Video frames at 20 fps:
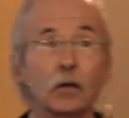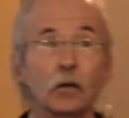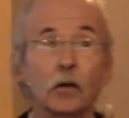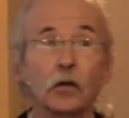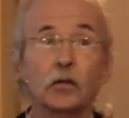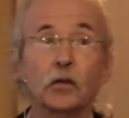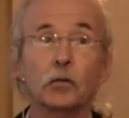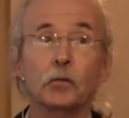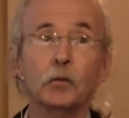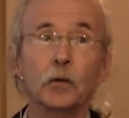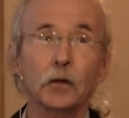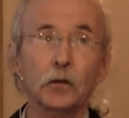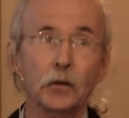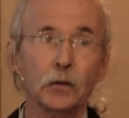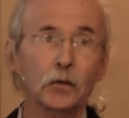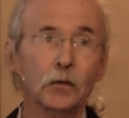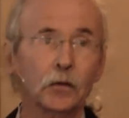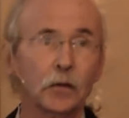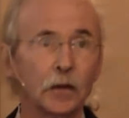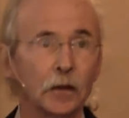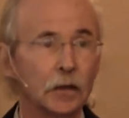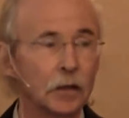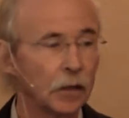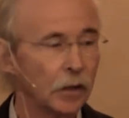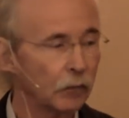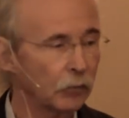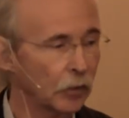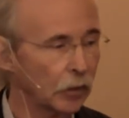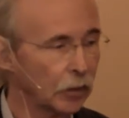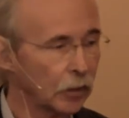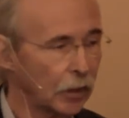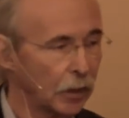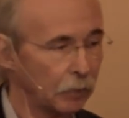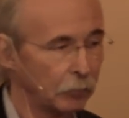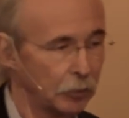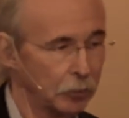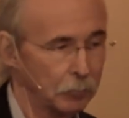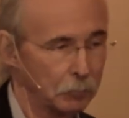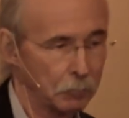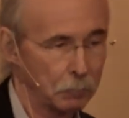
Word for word: the sufficiency of the common.